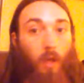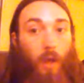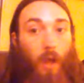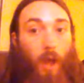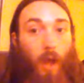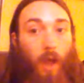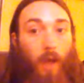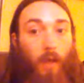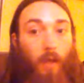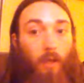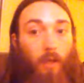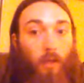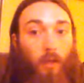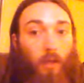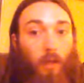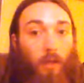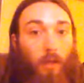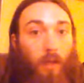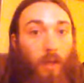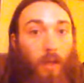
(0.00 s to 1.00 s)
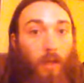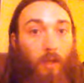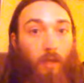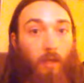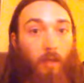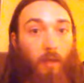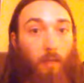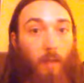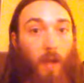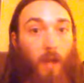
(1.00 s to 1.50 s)
I can't
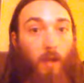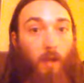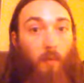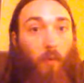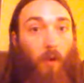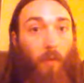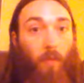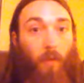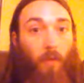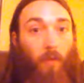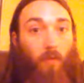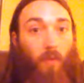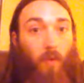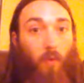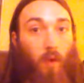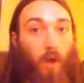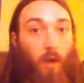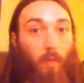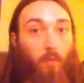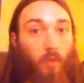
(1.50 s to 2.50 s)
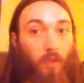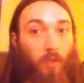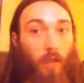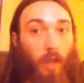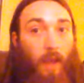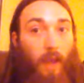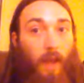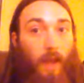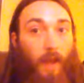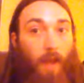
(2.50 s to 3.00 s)
hit them anywhere but the few options
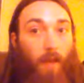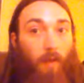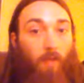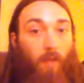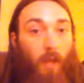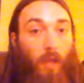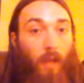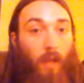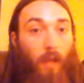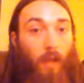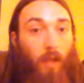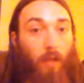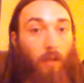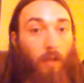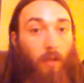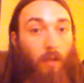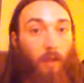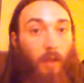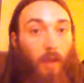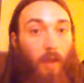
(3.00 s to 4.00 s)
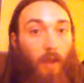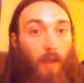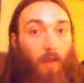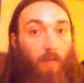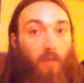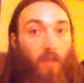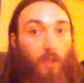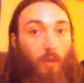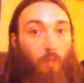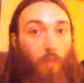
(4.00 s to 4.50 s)
I have, and they
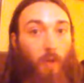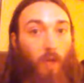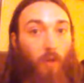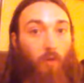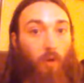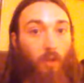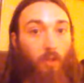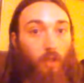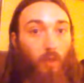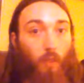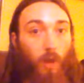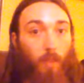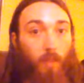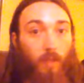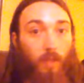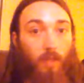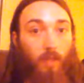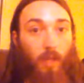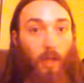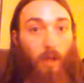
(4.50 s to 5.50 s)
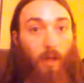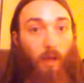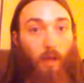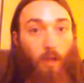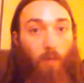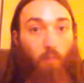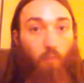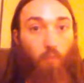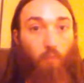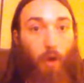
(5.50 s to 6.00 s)
have these big crushing weapons that
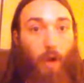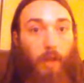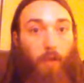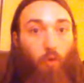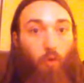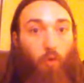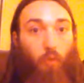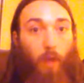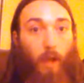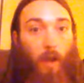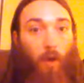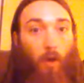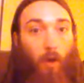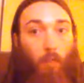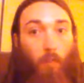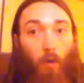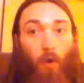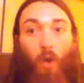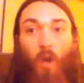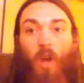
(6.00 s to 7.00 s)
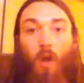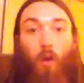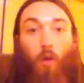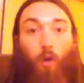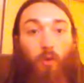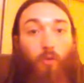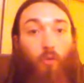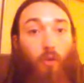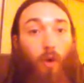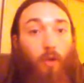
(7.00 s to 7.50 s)
can break through my armor
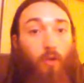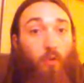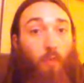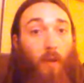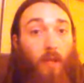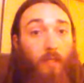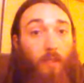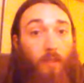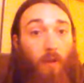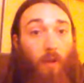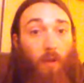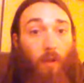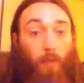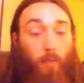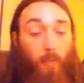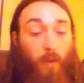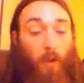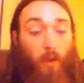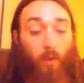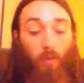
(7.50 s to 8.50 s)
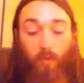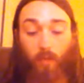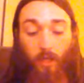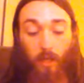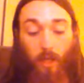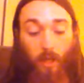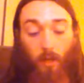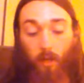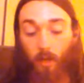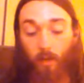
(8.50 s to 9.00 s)
or crush my skull and bones,
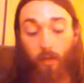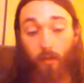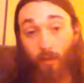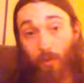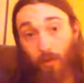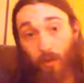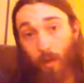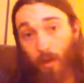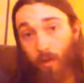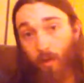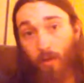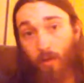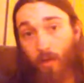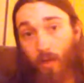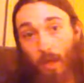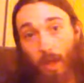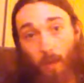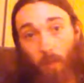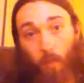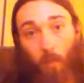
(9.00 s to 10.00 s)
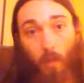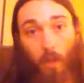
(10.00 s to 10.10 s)
and it's just not a good time.